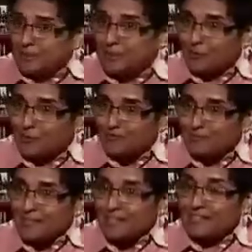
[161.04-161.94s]
will be low
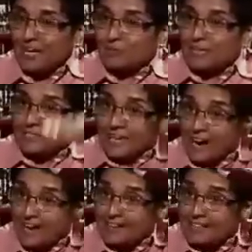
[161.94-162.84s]
now that
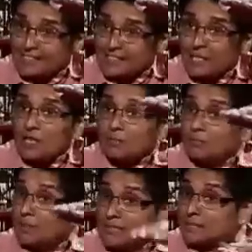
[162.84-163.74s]
high risk
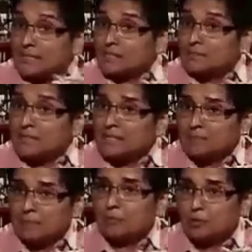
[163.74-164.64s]
means doesn't mean
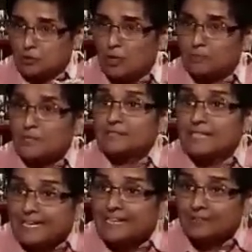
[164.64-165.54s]
that people stop
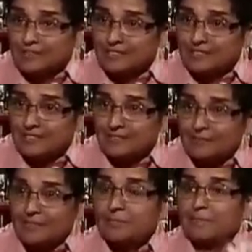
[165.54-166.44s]
taking risks
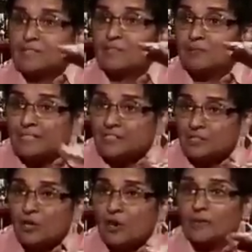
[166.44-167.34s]
but the
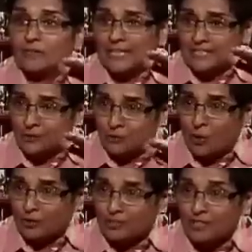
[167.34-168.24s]
risk getting
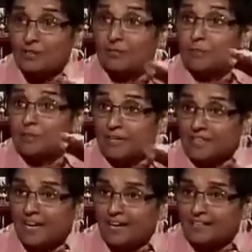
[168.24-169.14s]
caught will be
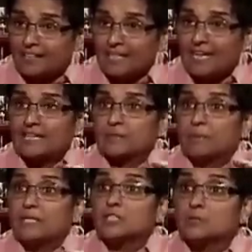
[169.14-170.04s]
very high and the
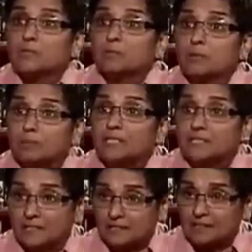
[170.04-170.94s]
punishment will be
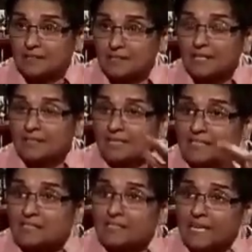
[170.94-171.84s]
a certainty.
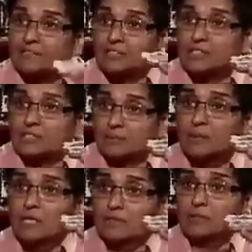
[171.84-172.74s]
That's the kind of
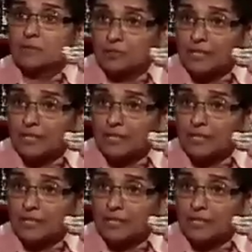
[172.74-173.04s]
system which we